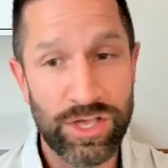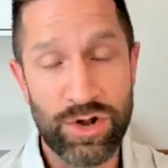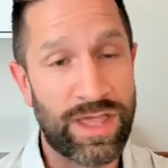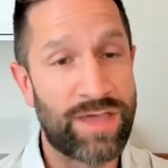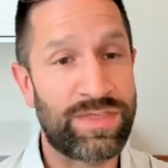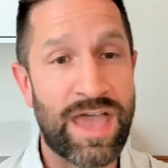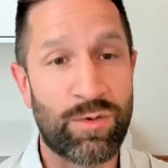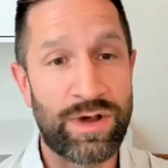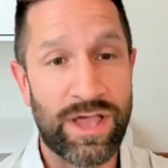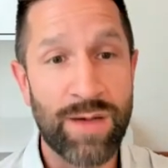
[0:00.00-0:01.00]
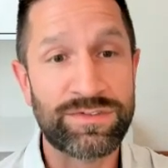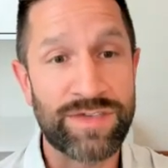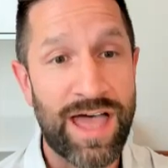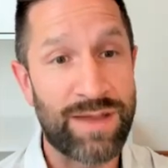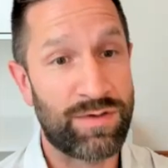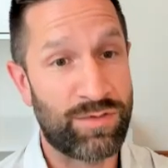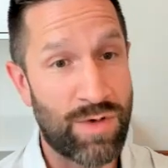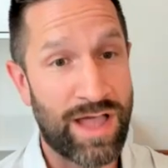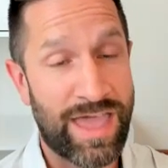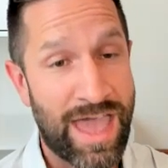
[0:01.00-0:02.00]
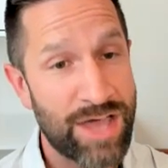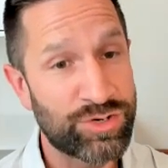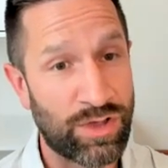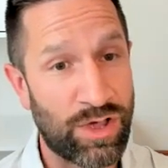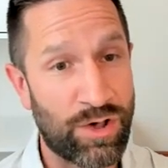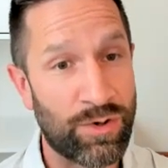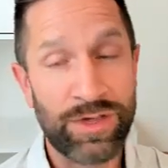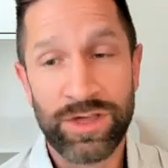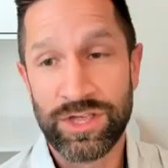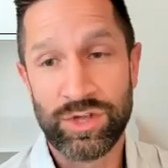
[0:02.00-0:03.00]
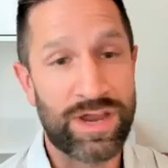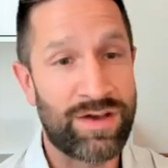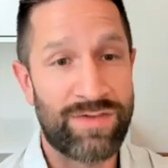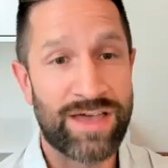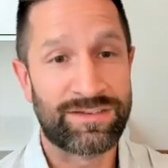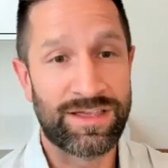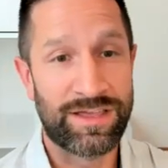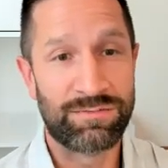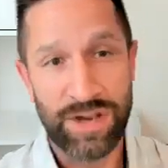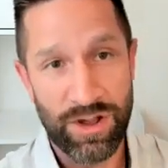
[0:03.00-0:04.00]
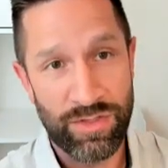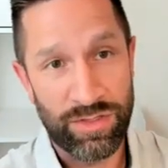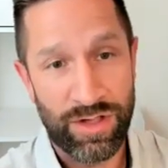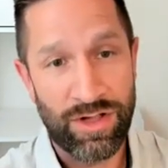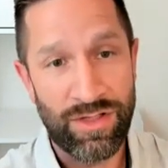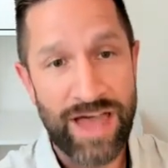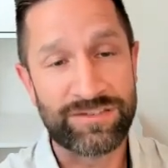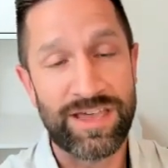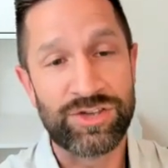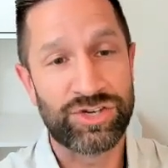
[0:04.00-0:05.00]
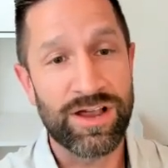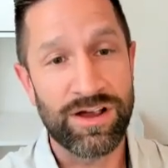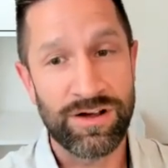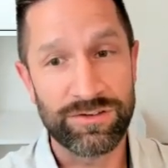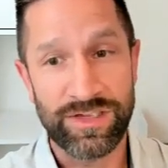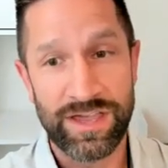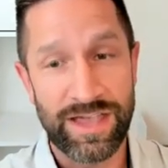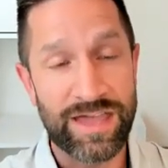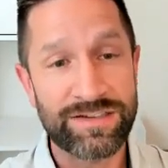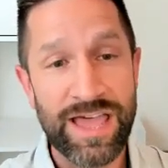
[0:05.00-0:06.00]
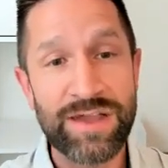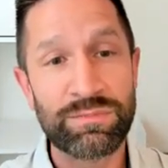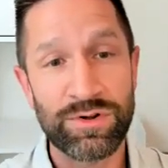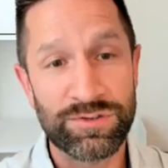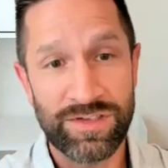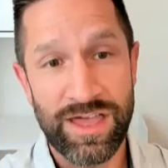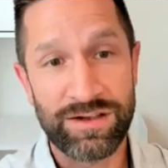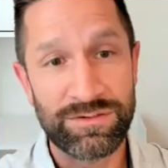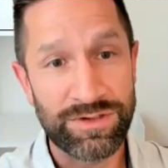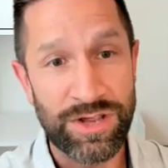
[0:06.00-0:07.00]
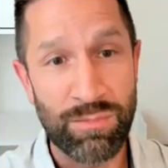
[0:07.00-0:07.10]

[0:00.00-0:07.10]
You don't get the equity upside, but if you want cash flow, you can invest in, the class A shares and get 10%,